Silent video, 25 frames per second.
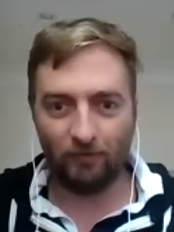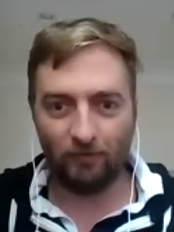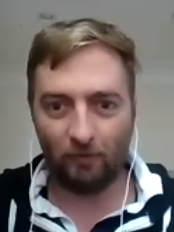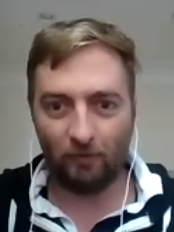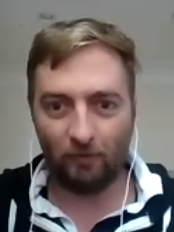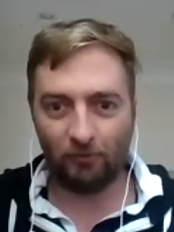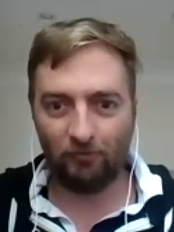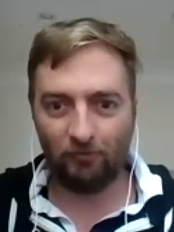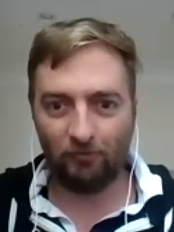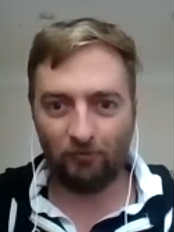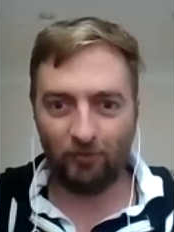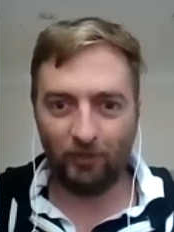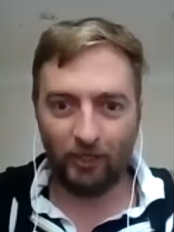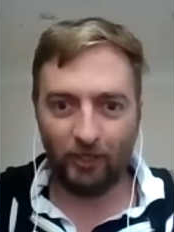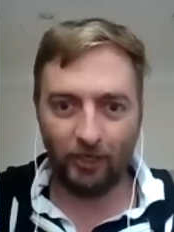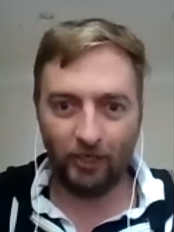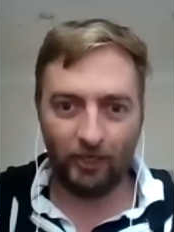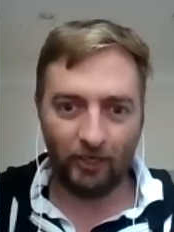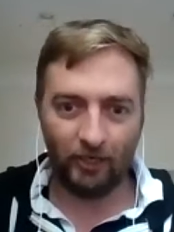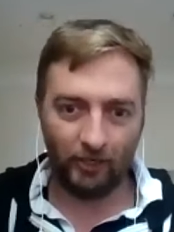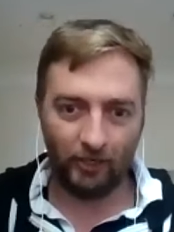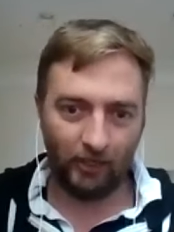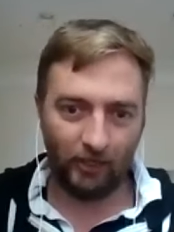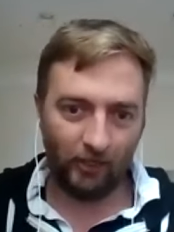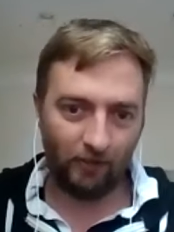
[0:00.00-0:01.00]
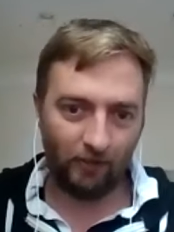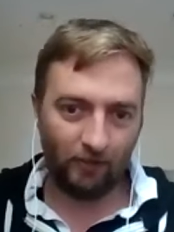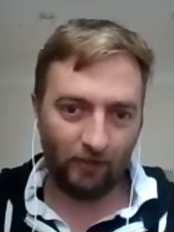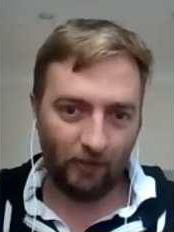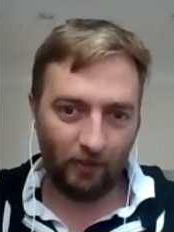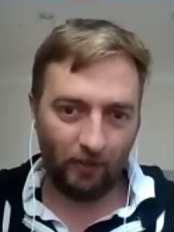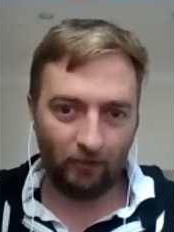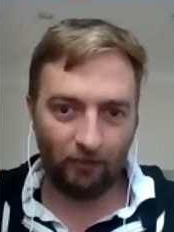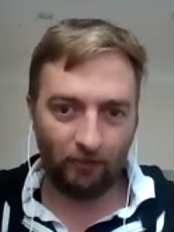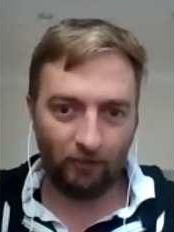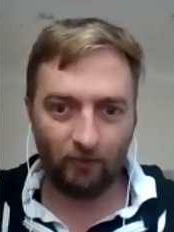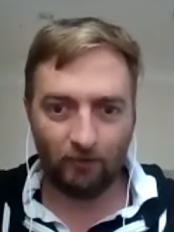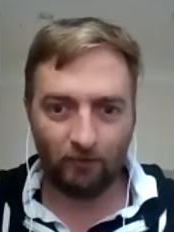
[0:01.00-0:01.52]
to amplify it and,
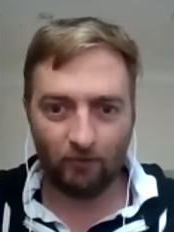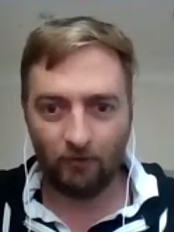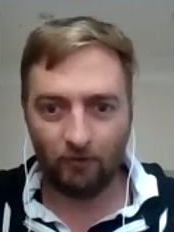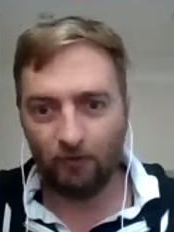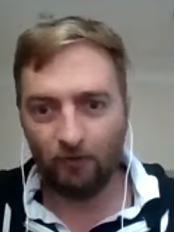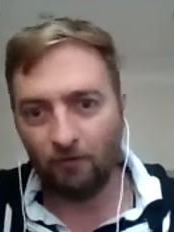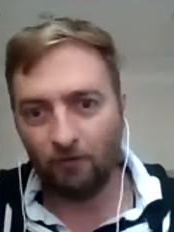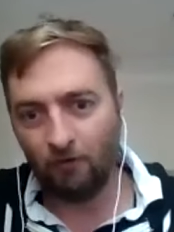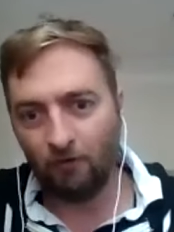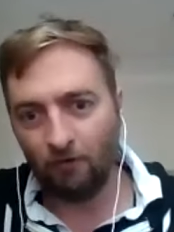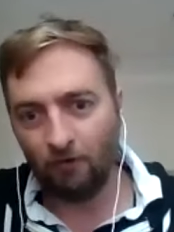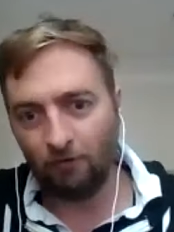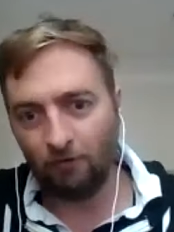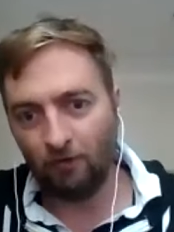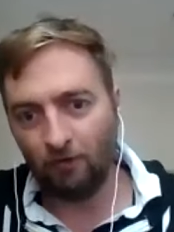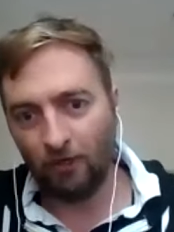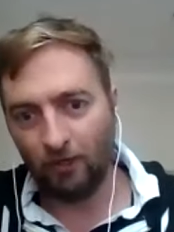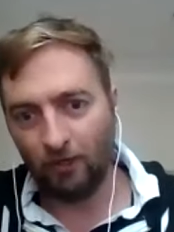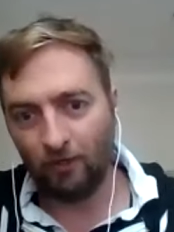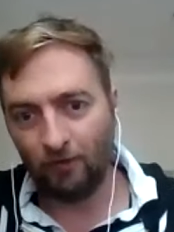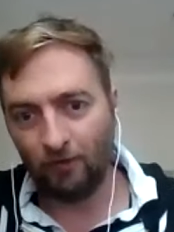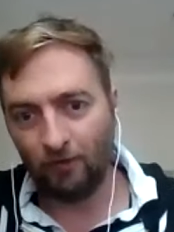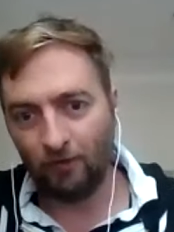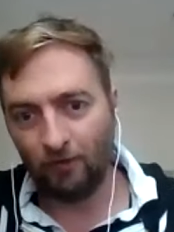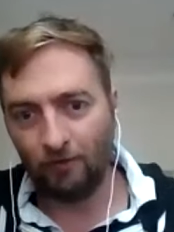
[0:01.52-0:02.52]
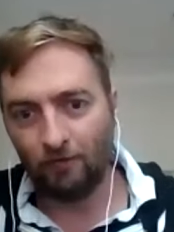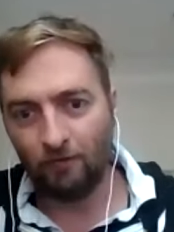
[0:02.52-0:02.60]
and to try to,